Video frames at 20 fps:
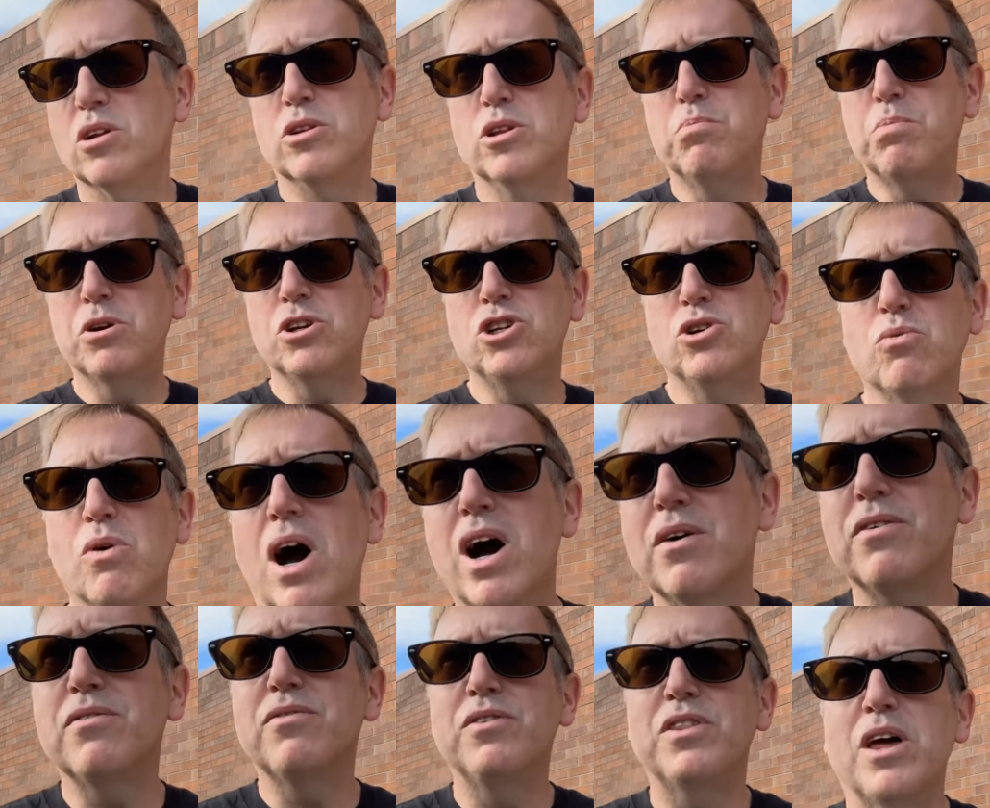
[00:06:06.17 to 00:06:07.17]
know, to push you off
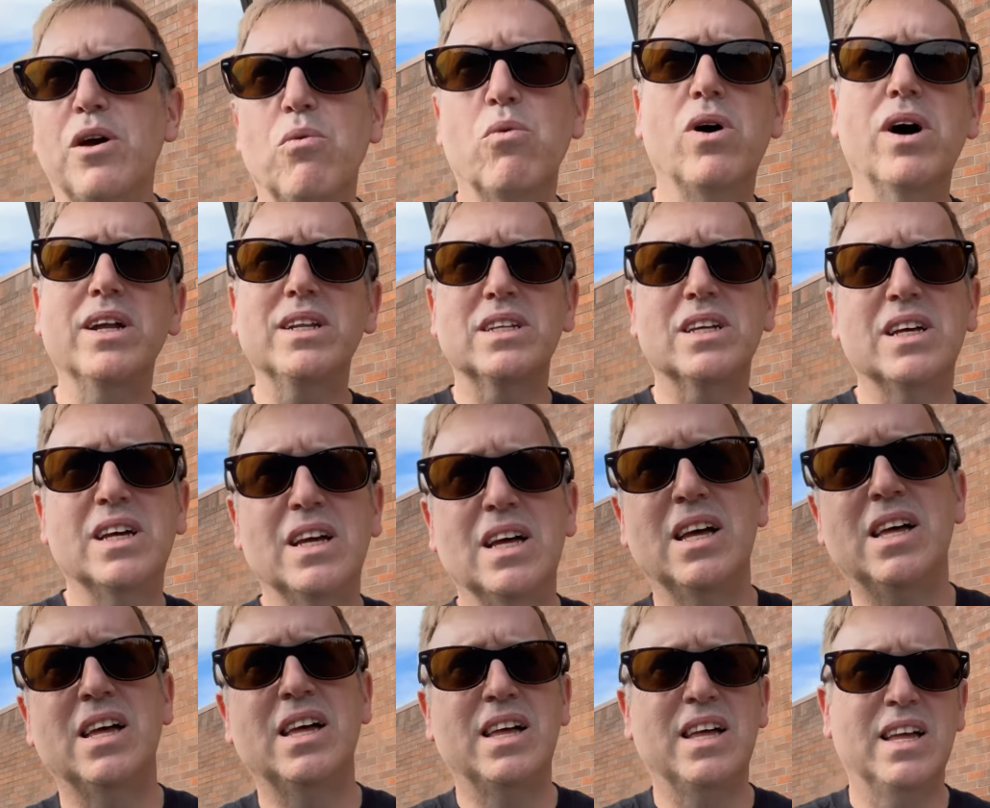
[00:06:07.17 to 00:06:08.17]
if they want.
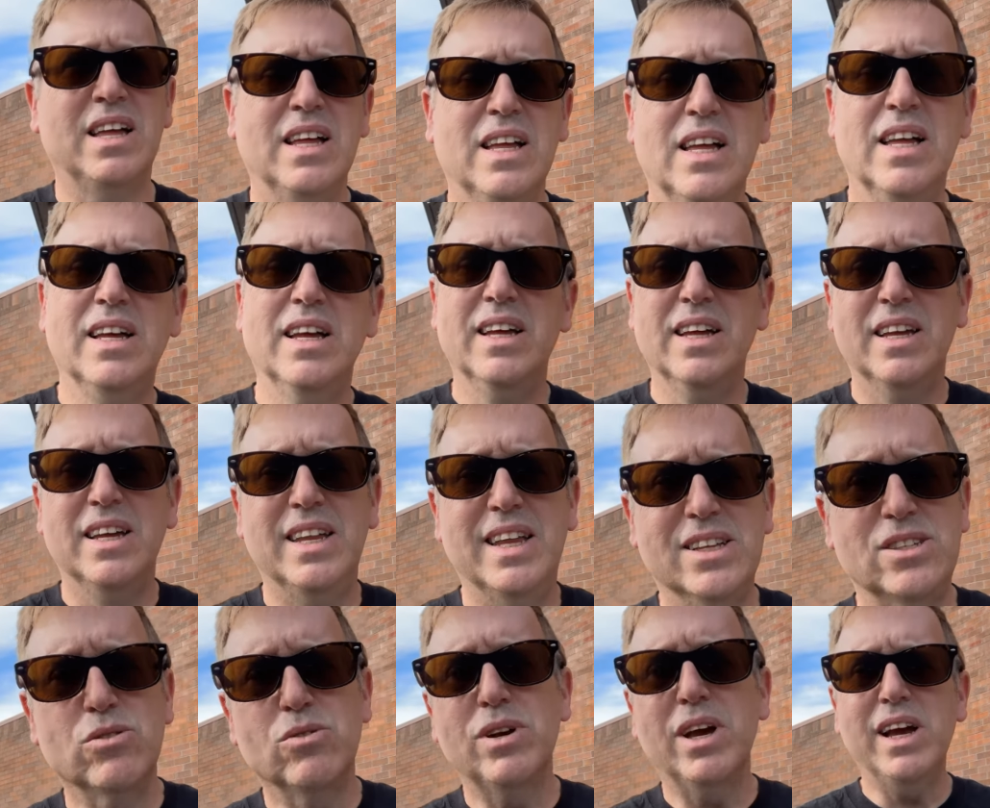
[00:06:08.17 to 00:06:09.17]

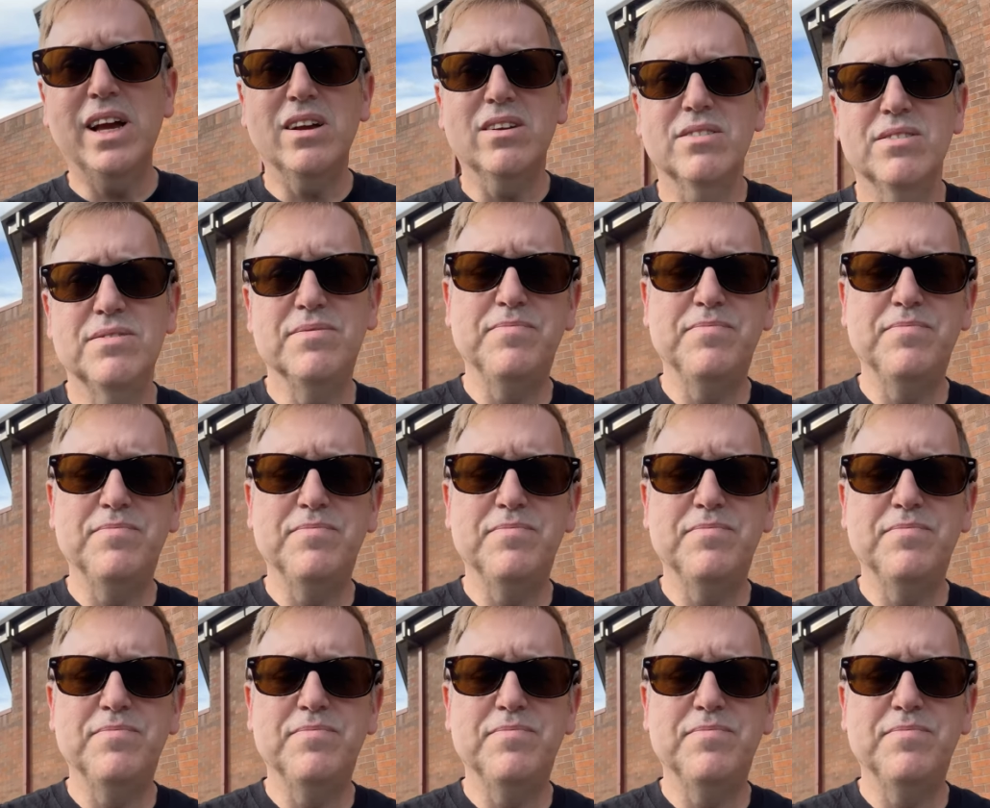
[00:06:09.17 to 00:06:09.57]
That's okay.